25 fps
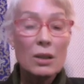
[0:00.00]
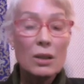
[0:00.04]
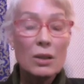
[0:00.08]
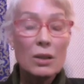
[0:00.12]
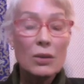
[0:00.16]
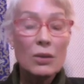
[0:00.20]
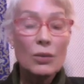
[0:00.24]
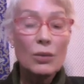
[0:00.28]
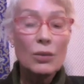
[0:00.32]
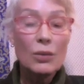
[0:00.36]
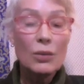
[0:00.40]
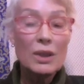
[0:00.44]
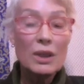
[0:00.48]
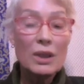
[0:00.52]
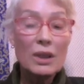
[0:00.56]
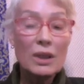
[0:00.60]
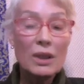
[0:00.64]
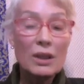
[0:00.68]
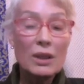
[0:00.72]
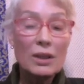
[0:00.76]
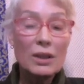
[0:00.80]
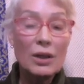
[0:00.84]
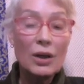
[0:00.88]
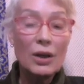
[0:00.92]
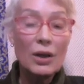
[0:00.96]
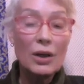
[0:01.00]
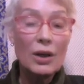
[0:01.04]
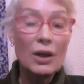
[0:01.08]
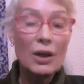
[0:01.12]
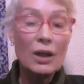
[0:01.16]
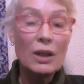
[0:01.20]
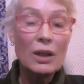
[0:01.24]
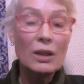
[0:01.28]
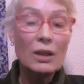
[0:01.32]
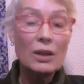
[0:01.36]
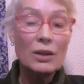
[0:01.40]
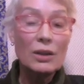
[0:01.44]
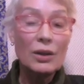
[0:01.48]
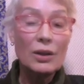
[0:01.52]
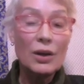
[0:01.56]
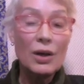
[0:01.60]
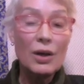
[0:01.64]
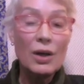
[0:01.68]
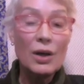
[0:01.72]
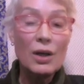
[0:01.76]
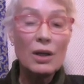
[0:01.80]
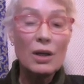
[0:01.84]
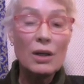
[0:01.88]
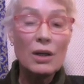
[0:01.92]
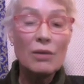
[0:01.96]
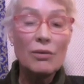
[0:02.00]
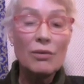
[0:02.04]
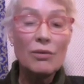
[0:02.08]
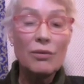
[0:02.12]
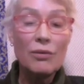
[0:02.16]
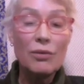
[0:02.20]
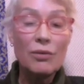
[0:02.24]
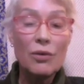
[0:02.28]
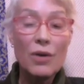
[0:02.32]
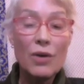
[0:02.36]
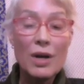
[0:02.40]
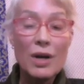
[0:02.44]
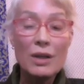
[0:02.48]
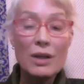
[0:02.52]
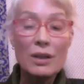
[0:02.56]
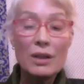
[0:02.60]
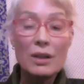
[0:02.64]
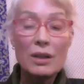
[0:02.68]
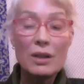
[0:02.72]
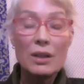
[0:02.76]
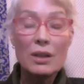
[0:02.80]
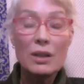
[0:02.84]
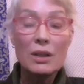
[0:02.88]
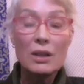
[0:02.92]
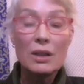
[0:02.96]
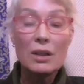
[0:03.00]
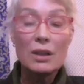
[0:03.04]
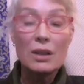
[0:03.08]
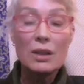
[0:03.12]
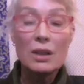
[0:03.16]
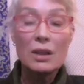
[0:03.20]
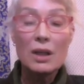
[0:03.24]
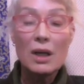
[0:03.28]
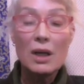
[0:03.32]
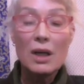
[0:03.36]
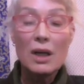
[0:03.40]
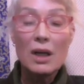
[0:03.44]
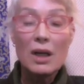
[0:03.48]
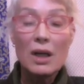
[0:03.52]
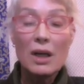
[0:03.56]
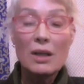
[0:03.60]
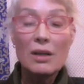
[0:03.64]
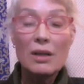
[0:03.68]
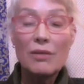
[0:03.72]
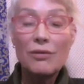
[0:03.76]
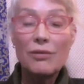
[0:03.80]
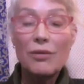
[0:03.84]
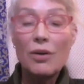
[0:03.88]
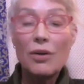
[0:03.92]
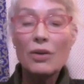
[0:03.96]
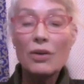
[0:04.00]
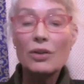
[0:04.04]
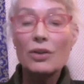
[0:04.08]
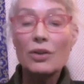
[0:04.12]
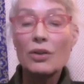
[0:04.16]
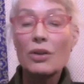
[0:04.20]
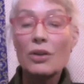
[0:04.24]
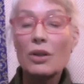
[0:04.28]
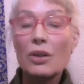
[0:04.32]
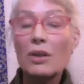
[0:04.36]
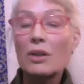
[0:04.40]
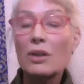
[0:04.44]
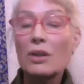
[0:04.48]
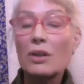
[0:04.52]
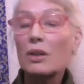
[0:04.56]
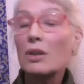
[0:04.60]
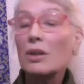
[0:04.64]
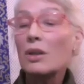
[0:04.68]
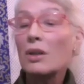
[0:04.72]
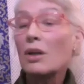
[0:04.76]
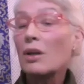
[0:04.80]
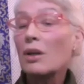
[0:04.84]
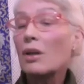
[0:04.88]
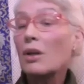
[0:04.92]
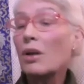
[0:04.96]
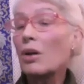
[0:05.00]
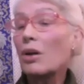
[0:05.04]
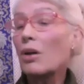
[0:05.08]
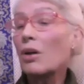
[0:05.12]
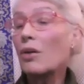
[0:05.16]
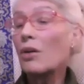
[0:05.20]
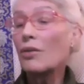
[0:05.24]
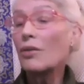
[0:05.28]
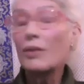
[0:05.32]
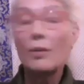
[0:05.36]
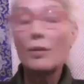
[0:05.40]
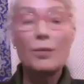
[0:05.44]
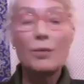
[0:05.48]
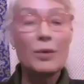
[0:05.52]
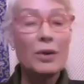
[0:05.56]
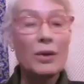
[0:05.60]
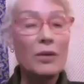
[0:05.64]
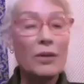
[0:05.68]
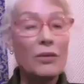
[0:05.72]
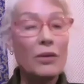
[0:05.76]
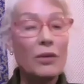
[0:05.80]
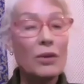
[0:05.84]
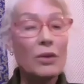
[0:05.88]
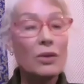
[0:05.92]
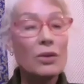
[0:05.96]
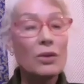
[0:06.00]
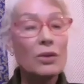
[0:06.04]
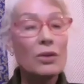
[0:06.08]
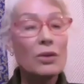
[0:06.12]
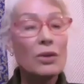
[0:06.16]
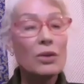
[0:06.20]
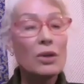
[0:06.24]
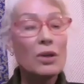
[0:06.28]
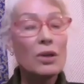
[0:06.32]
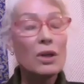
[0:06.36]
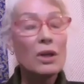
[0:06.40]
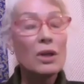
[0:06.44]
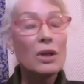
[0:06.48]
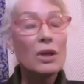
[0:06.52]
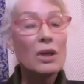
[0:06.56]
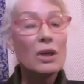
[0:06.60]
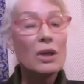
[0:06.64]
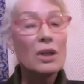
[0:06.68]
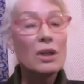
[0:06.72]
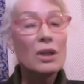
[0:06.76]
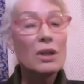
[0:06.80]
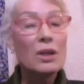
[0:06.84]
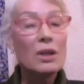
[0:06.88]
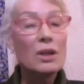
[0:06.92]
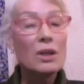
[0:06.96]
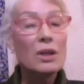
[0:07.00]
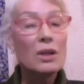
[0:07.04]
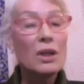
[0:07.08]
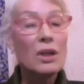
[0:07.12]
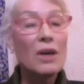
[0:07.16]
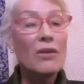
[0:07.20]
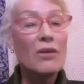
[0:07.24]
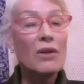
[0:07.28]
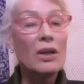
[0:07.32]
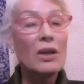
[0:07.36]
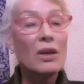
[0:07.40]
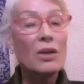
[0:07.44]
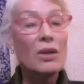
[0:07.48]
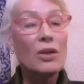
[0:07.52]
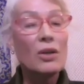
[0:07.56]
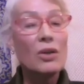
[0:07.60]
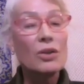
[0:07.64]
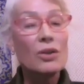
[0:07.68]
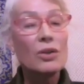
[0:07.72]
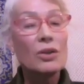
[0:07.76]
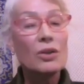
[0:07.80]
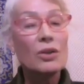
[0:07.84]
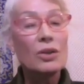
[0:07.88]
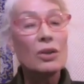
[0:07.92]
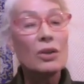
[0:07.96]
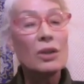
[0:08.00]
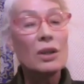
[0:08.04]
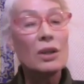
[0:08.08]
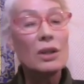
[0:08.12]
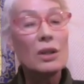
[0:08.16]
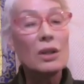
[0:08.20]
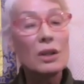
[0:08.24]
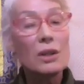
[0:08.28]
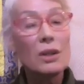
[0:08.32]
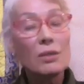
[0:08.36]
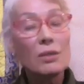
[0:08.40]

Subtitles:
which in turn influences the functionings of the previous seven consciousness.